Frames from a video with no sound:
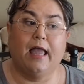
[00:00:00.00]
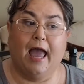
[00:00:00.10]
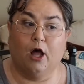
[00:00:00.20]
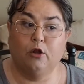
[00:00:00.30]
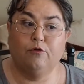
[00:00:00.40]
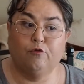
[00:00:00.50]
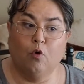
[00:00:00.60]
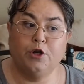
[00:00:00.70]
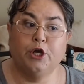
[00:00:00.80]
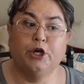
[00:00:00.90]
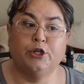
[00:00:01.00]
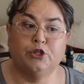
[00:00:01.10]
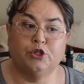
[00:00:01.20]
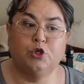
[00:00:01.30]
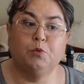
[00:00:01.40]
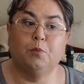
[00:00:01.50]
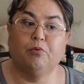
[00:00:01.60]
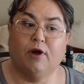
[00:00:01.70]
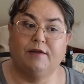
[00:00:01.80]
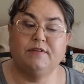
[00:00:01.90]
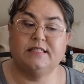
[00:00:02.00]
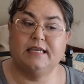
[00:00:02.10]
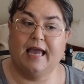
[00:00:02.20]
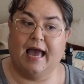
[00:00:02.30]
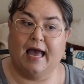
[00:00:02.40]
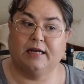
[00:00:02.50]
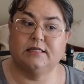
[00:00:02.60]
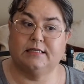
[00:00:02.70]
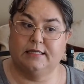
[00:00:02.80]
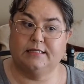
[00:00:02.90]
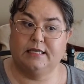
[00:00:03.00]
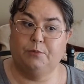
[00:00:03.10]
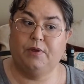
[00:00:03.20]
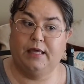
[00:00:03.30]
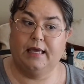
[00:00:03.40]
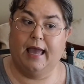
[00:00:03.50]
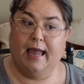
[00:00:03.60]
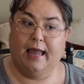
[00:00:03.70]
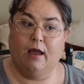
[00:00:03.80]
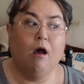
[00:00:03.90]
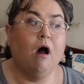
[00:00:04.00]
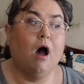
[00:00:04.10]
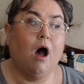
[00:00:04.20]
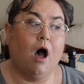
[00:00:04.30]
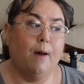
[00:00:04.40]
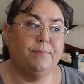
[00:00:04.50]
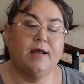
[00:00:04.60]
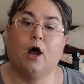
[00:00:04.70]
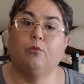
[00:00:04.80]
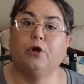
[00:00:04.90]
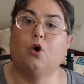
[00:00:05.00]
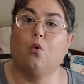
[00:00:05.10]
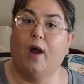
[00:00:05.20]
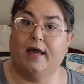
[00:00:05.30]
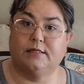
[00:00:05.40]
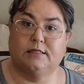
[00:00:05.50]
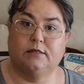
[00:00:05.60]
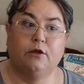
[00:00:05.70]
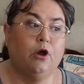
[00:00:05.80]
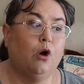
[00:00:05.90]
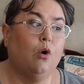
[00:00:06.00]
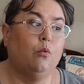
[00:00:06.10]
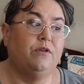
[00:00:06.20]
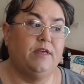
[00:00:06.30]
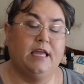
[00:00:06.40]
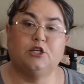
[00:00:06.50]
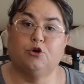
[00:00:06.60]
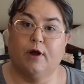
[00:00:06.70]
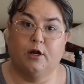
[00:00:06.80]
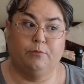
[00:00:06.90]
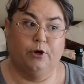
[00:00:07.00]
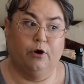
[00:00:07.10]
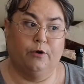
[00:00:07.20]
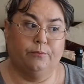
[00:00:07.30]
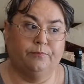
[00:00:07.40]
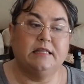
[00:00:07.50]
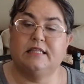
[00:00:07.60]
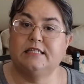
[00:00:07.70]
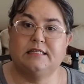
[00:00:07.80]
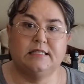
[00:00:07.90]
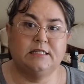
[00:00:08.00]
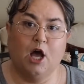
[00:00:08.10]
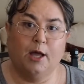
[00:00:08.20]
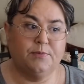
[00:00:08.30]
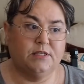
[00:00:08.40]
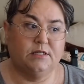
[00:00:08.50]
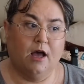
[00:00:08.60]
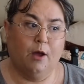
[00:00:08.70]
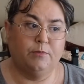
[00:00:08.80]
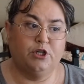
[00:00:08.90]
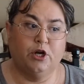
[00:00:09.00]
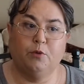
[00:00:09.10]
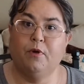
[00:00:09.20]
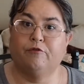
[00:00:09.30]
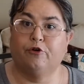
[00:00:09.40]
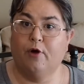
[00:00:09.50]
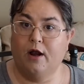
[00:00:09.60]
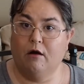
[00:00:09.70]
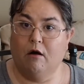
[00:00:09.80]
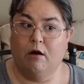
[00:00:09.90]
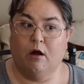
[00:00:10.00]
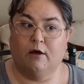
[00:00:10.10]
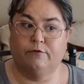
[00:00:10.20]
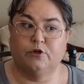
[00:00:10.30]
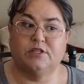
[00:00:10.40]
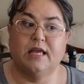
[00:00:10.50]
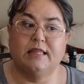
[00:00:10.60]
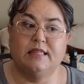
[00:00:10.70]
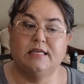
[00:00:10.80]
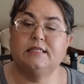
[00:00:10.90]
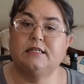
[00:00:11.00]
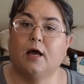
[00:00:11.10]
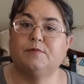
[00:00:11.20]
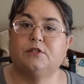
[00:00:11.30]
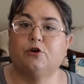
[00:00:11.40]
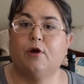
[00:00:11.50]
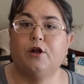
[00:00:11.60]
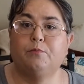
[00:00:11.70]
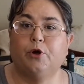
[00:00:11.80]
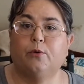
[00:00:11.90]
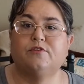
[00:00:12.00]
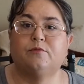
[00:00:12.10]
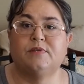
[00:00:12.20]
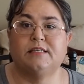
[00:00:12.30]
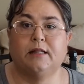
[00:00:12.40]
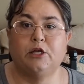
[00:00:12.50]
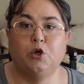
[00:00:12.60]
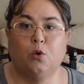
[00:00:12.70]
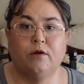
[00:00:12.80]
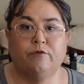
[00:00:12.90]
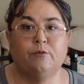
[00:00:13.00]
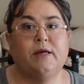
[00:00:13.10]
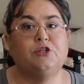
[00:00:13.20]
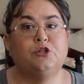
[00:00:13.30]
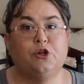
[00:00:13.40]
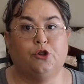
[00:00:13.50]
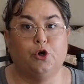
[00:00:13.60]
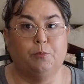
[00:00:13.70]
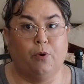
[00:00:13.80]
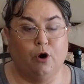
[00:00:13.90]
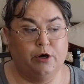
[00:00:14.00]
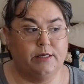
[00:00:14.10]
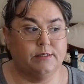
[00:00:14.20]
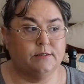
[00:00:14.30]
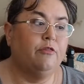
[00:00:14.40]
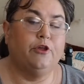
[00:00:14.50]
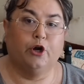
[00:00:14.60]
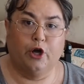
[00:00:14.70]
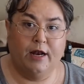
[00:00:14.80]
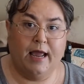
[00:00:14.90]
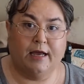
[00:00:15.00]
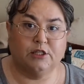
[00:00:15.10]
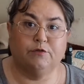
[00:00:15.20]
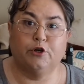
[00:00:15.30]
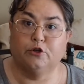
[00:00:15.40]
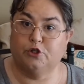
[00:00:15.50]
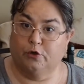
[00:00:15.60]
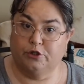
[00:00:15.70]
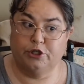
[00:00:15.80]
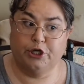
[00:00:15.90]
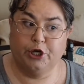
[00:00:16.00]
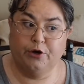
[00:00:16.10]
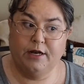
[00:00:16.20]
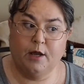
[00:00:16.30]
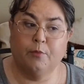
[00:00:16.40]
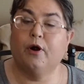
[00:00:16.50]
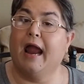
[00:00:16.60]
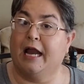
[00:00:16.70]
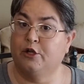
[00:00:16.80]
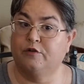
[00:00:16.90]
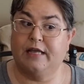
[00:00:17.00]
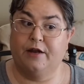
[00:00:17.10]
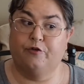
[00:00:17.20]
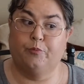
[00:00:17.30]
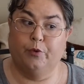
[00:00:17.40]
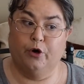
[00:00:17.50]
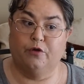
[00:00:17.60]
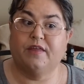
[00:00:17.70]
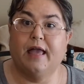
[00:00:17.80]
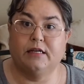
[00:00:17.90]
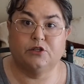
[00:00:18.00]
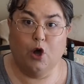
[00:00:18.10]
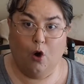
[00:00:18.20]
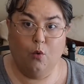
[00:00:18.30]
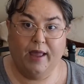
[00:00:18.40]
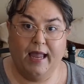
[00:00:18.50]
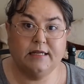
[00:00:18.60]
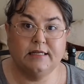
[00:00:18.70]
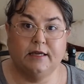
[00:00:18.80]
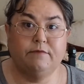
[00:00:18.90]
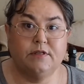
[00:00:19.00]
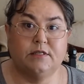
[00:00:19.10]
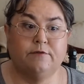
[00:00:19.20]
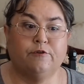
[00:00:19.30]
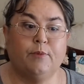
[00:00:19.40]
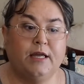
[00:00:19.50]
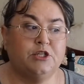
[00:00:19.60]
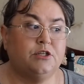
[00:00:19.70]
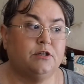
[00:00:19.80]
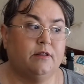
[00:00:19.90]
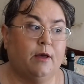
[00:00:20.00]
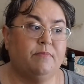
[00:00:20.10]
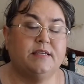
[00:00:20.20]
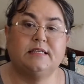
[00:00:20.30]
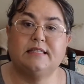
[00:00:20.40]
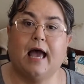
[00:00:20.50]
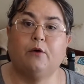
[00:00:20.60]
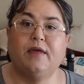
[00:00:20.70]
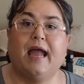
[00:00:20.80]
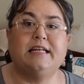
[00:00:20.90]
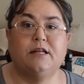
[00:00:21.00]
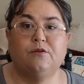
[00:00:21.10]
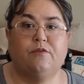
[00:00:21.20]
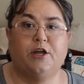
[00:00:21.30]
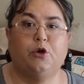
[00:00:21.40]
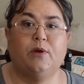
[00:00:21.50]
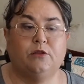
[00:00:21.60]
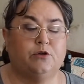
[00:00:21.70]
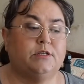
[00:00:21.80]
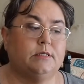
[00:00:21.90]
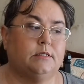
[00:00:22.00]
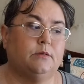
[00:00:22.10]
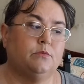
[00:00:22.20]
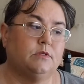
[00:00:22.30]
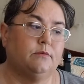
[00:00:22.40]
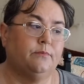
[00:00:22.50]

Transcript: California Consumer Privacy Act, CCPA, opt-out request with each credit bureau. This does not stop junk mail for credit card offers. This stops the credit bureaus from selling your information to third parties. They're going to ask for your social security number and your date of birth. It is okay to give this information to them. This is how they identify you in their systems.